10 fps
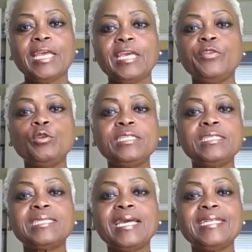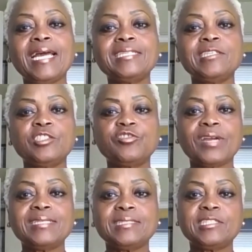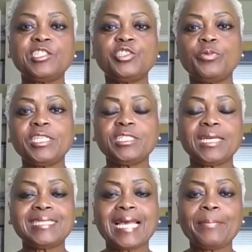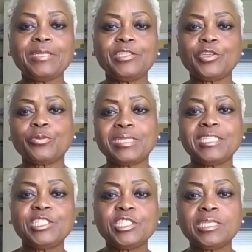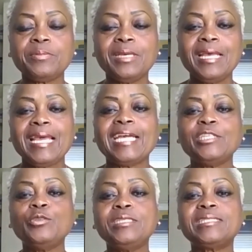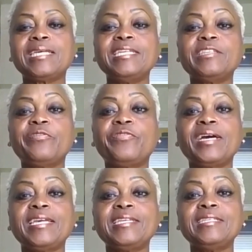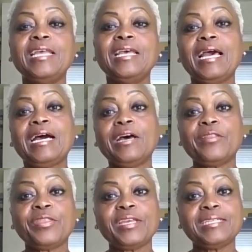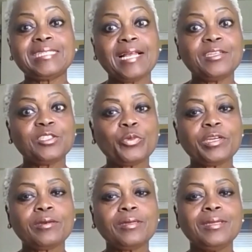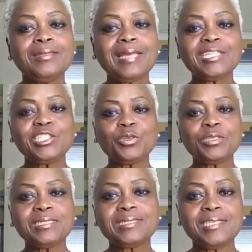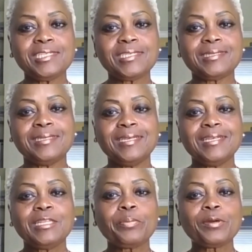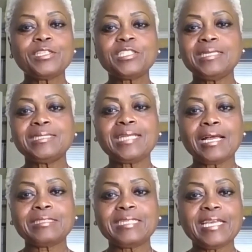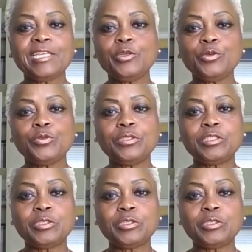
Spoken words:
If you decide not to address the situation that is happening in your relationship and you decide to find other things elsewhere, that's your decision. The person is not taking you